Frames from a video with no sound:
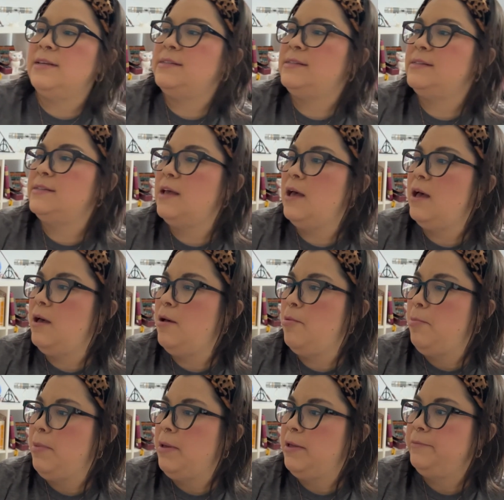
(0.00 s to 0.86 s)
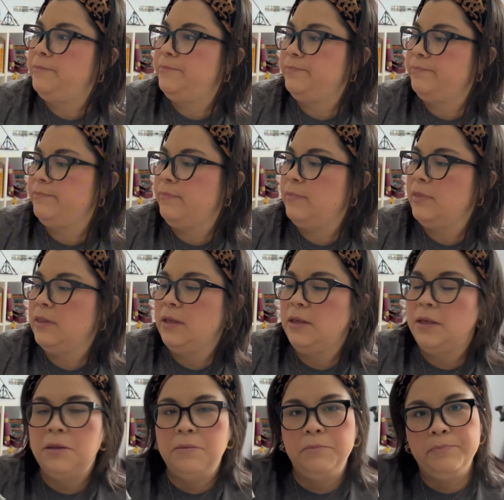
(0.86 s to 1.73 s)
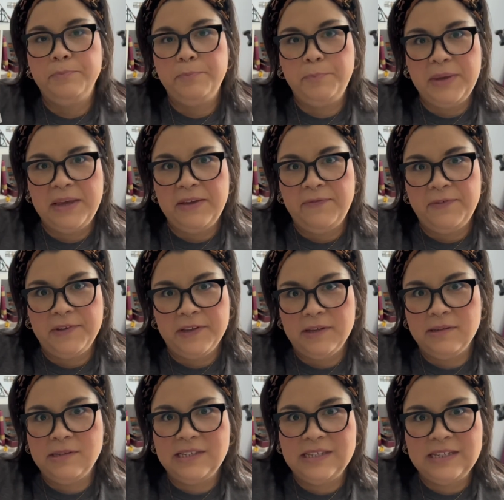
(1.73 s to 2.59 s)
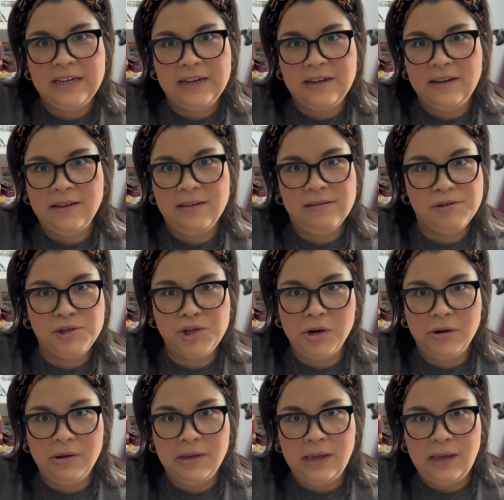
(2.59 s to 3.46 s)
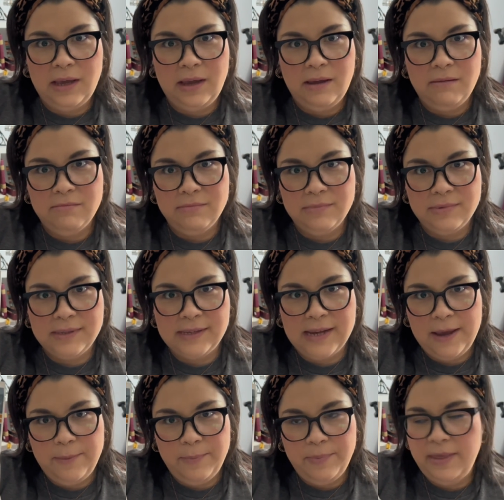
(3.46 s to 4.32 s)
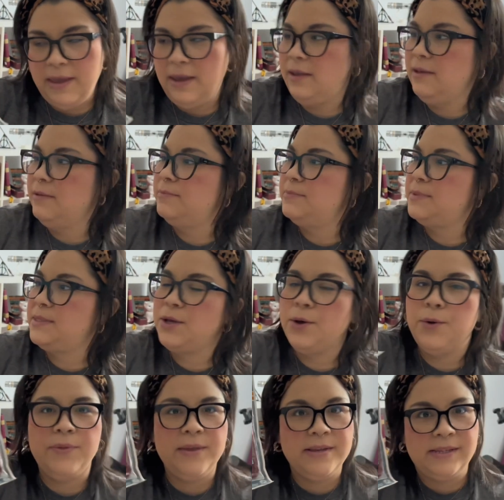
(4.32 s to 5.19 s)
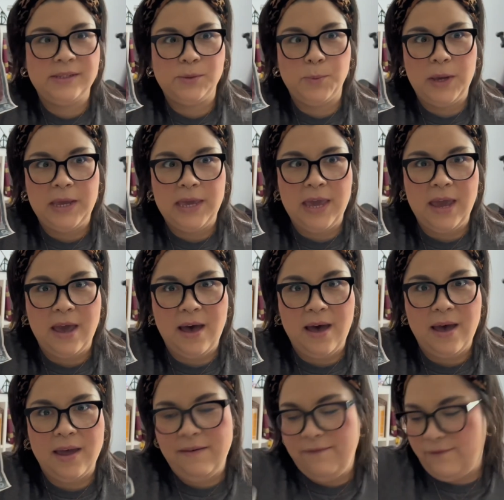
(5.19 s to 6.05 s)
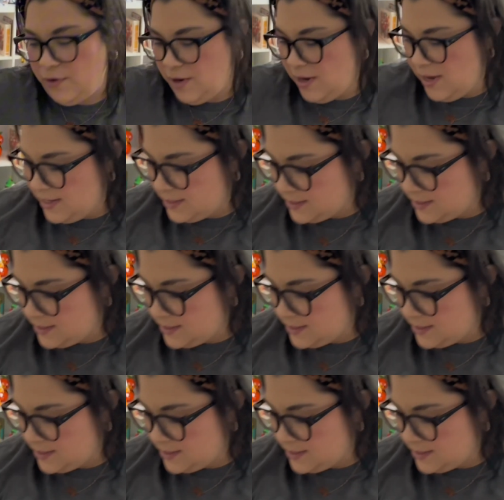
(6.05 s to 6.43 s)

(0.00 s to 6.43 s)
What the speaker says: some beef stick jerky type thing. So this is what he got for his